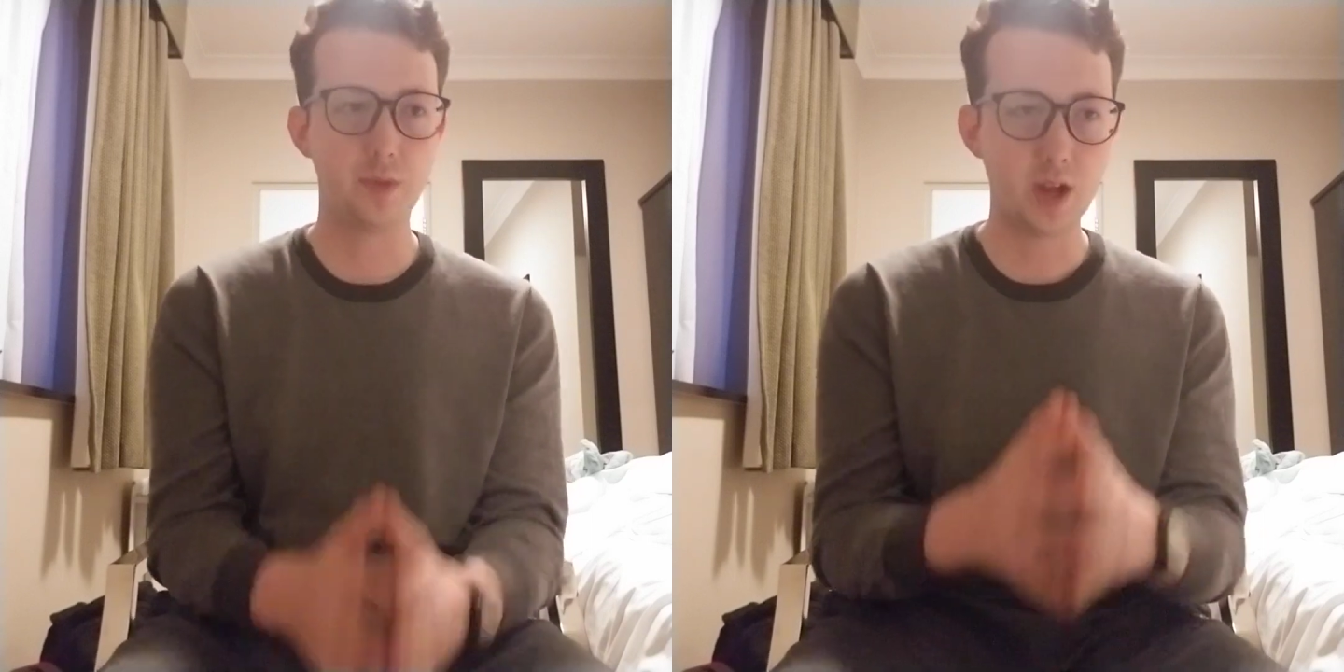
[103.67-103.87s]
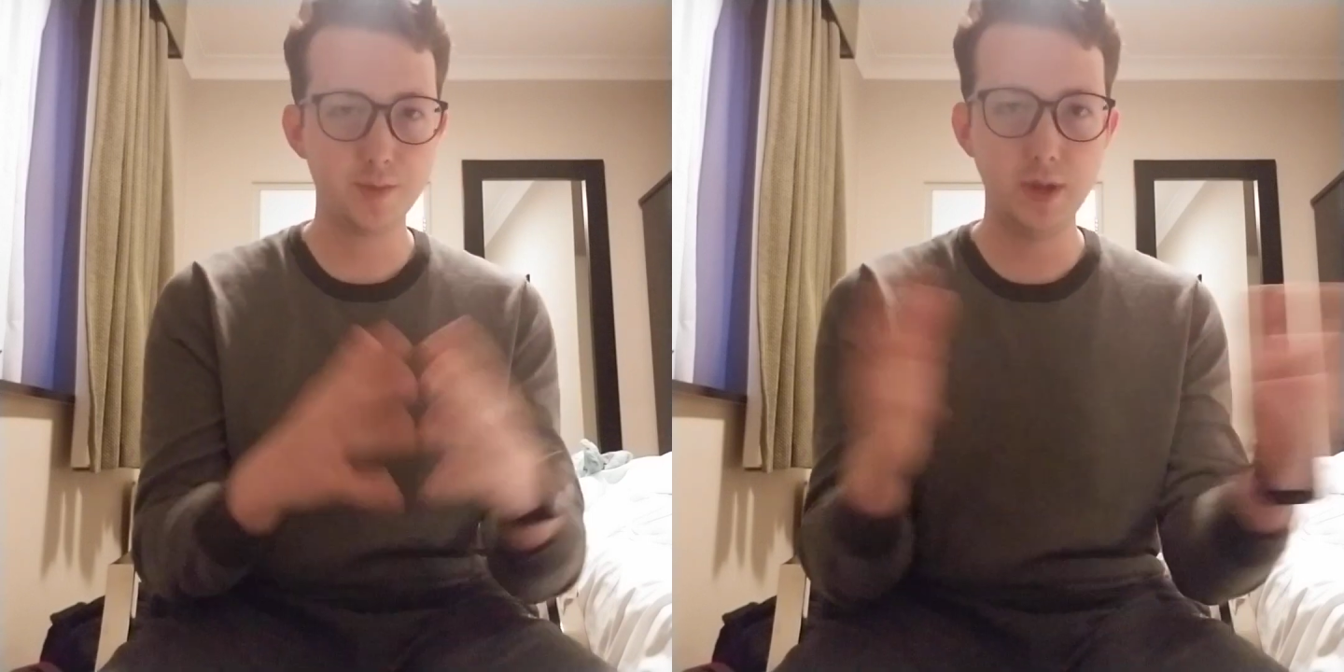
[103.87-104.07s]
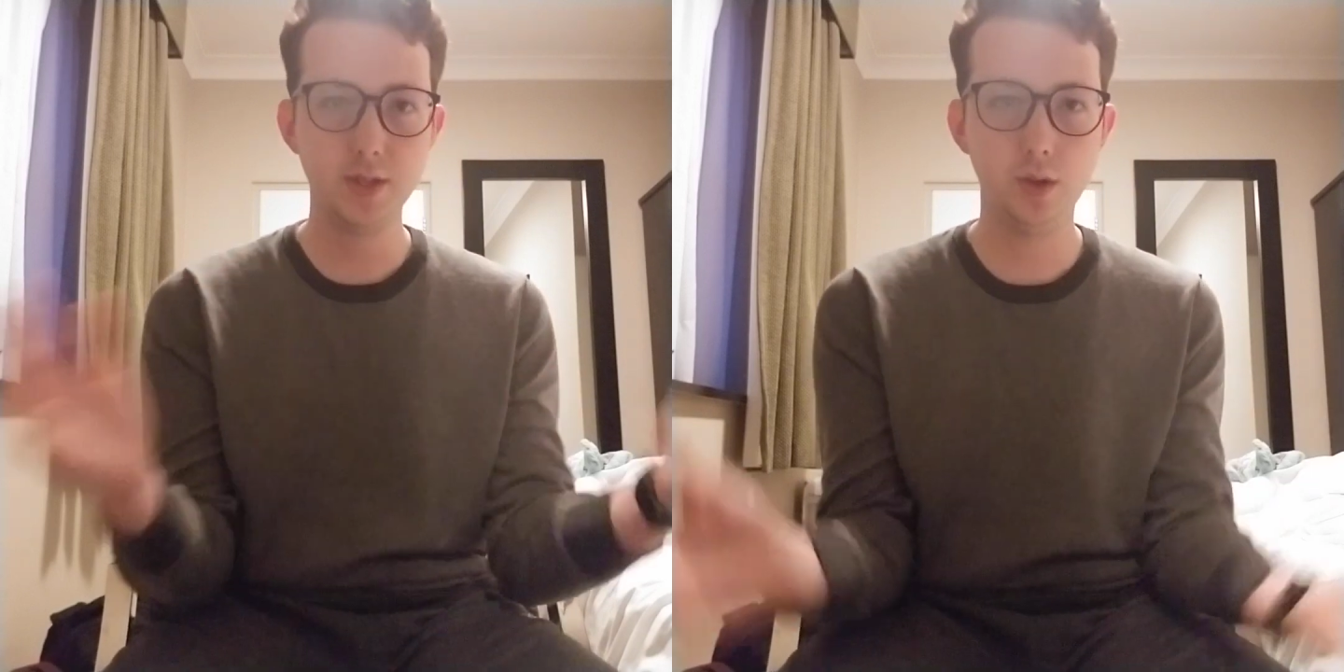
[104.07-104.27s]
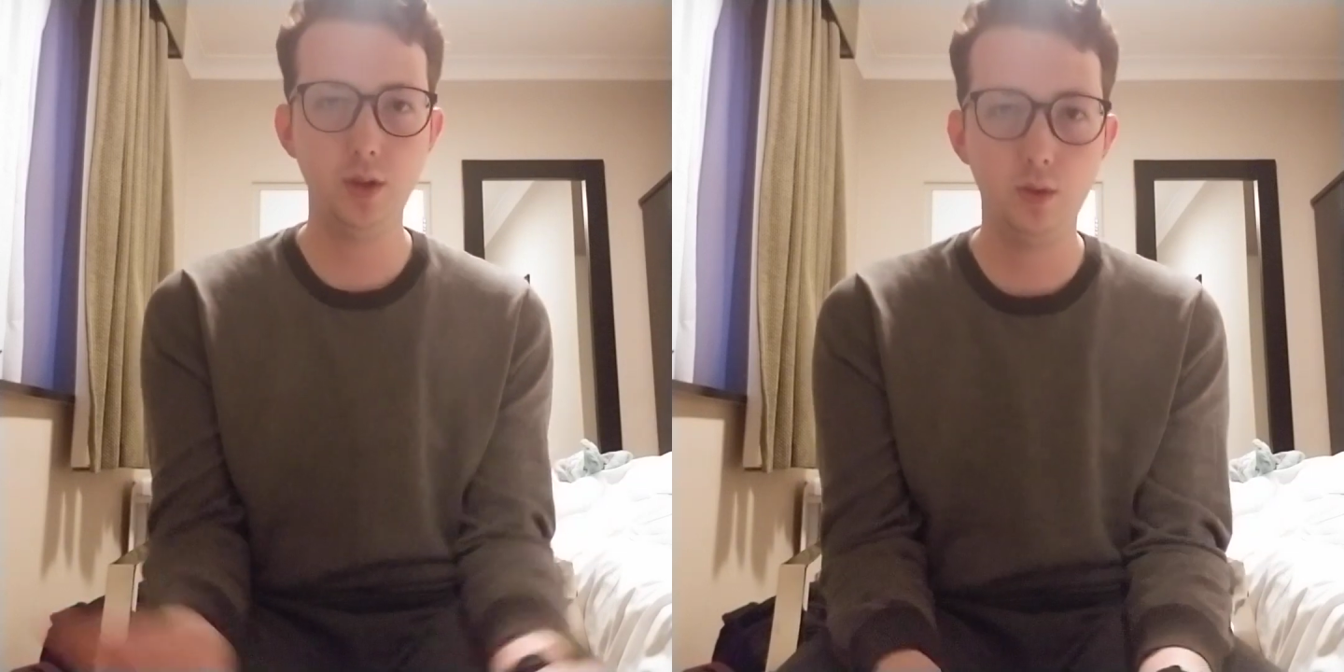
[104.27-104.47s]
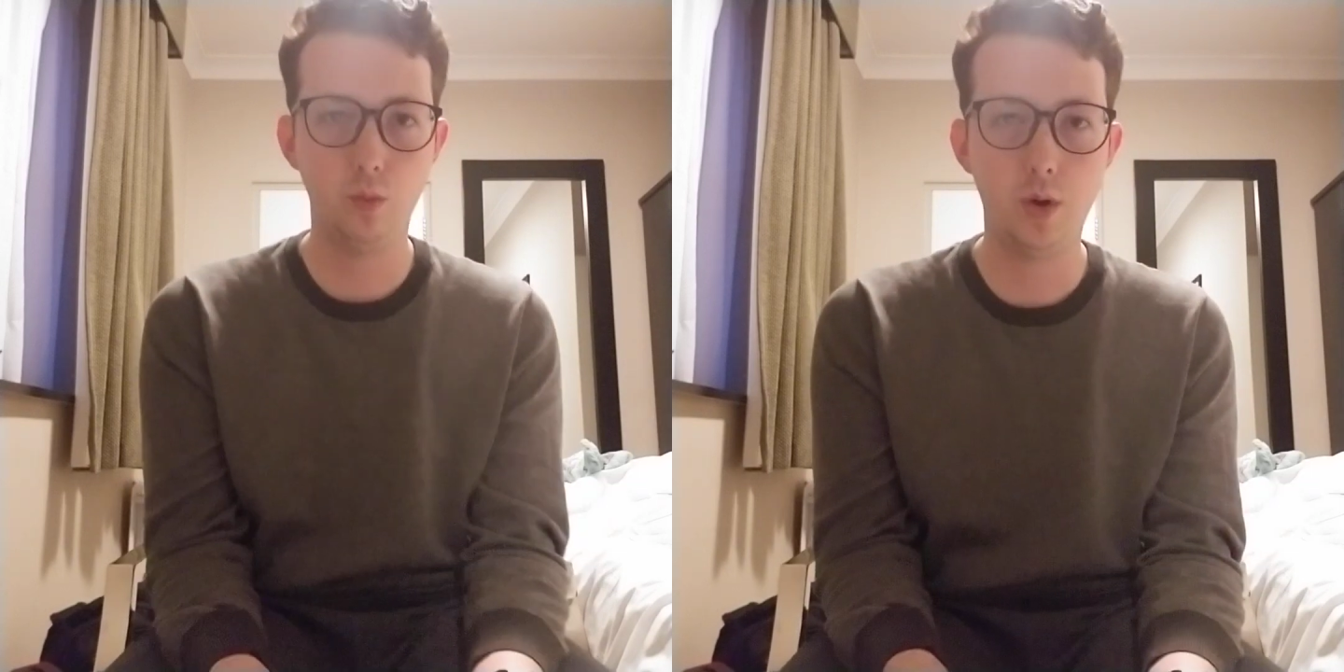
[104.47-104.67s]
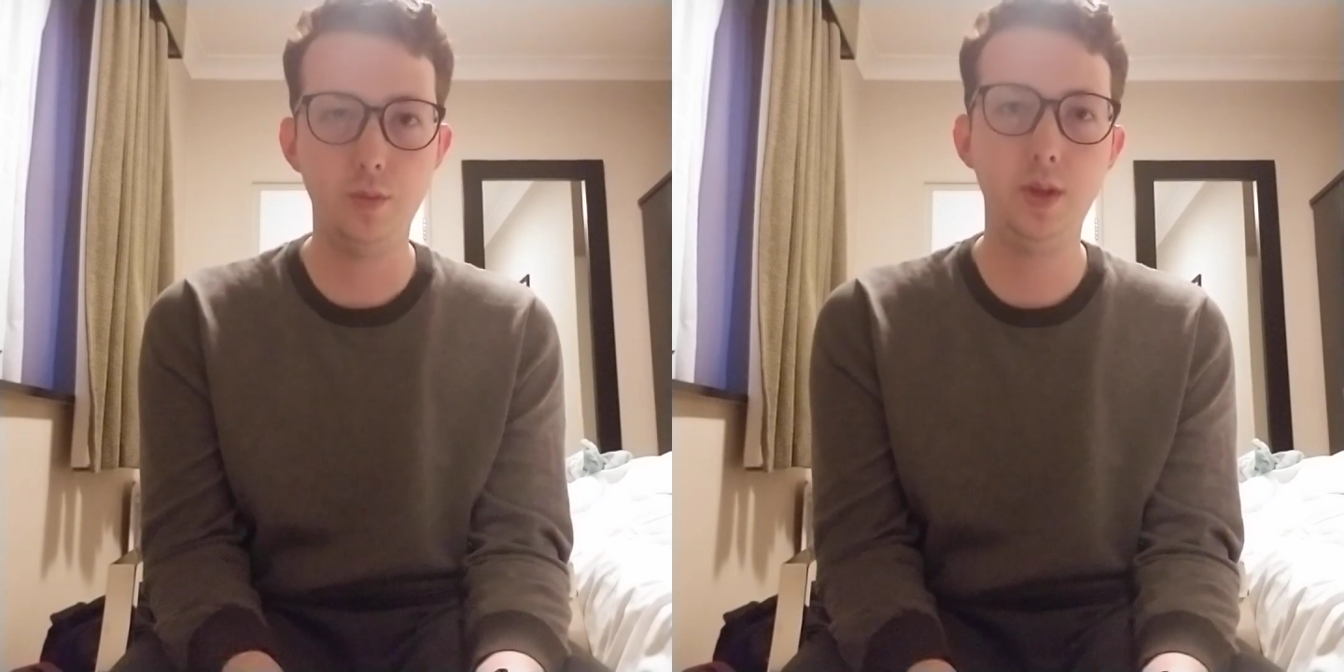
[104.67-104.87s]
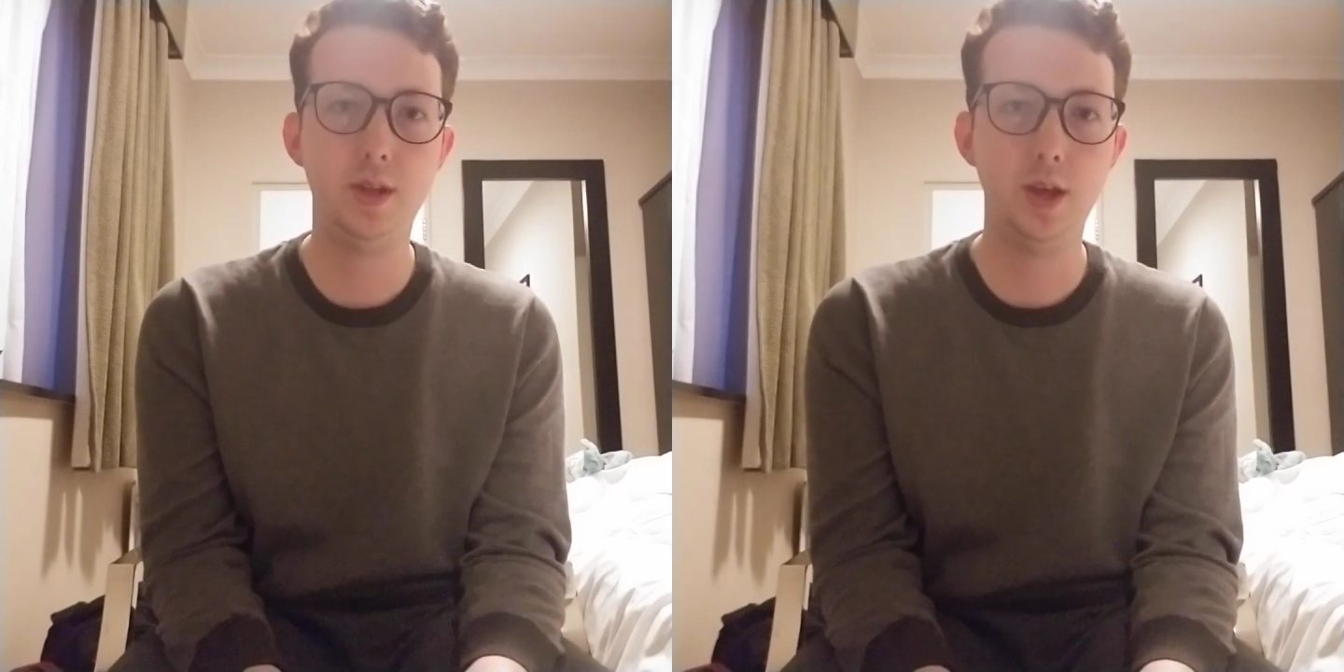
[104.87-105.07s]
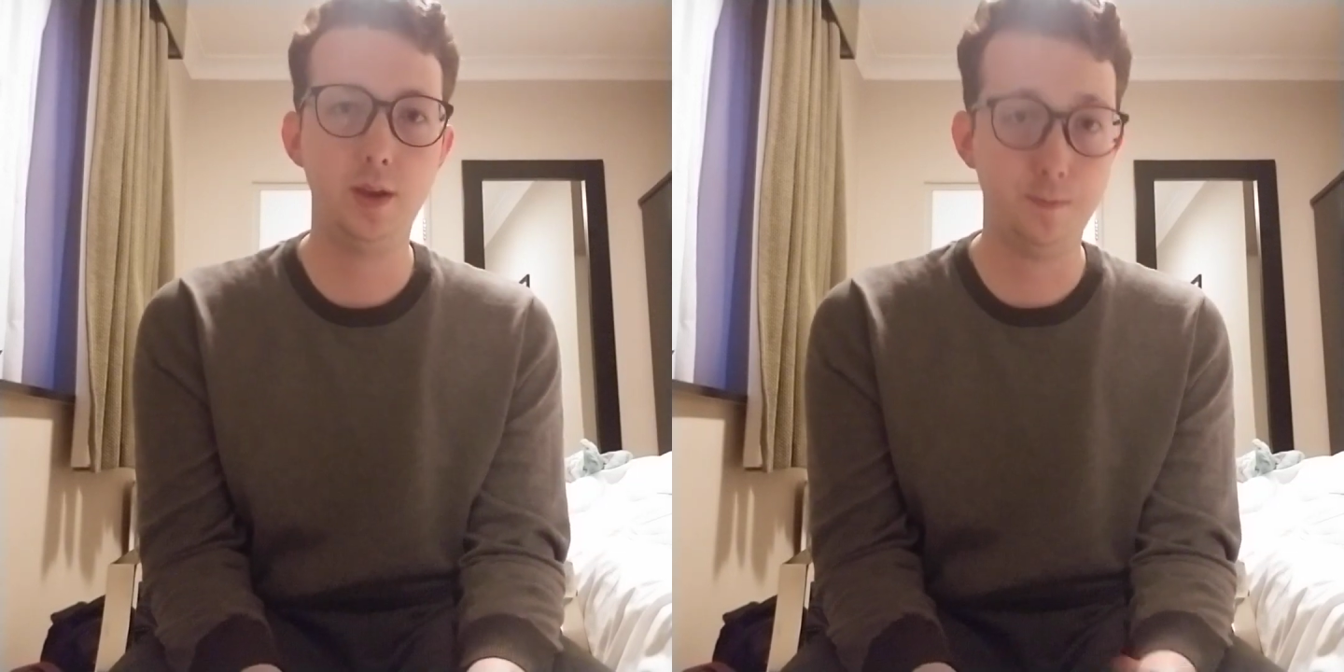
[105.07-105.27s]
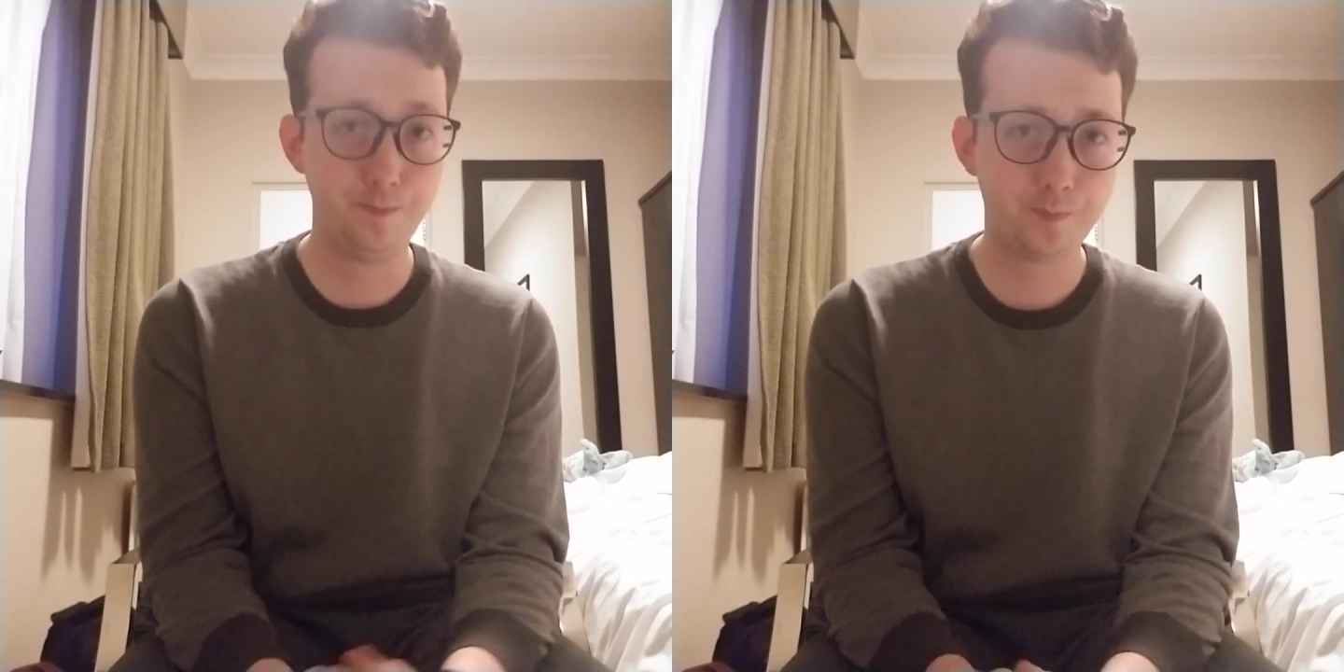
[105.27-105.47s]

that's basically what we did.